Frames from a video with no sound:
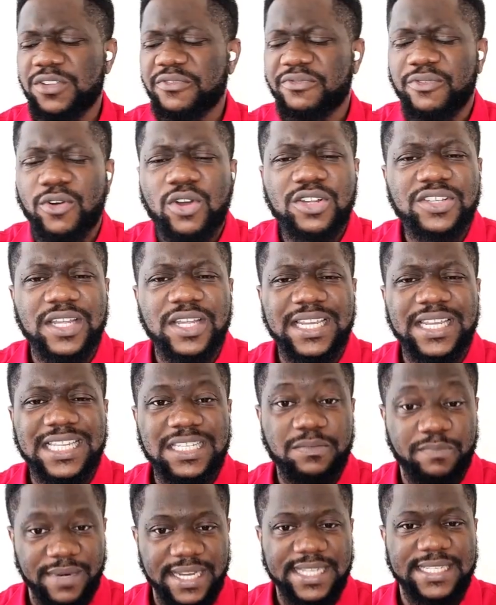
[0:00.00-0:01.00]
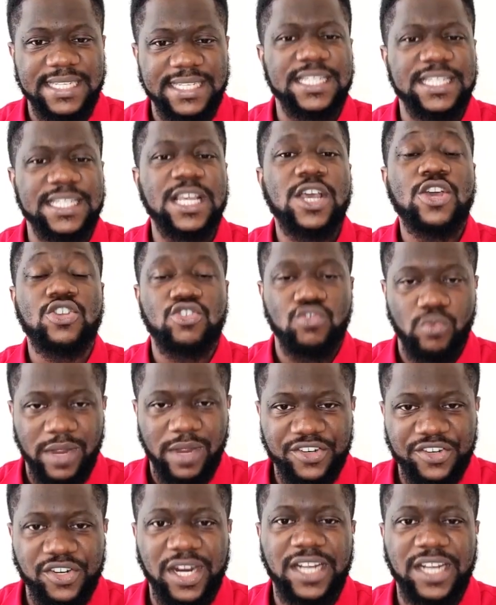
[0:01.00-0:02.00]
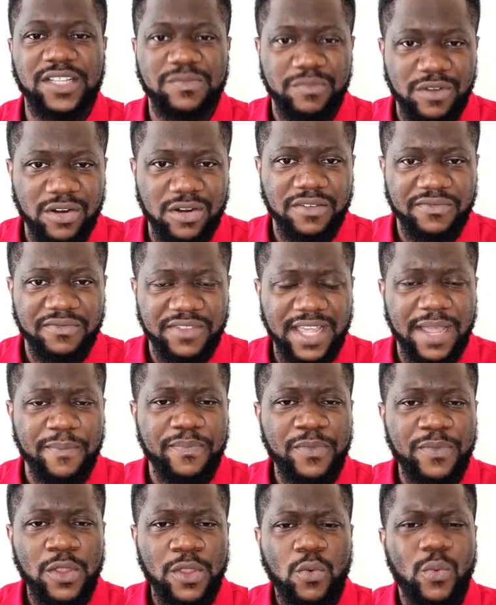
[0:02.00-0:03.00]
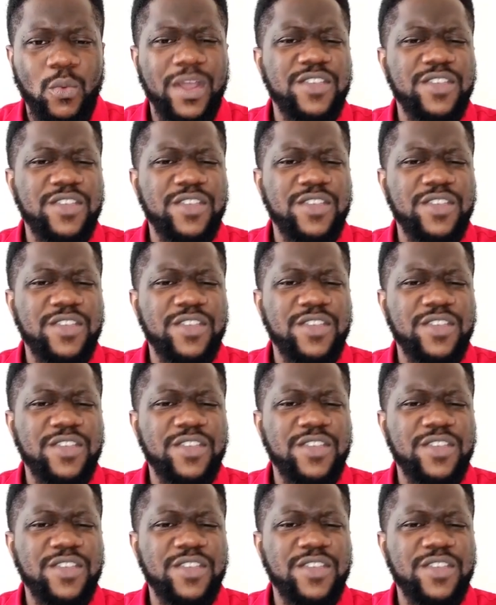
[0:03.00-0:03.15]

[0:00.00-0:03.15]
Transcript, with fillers: when you focus on his blessings, you attract more of them.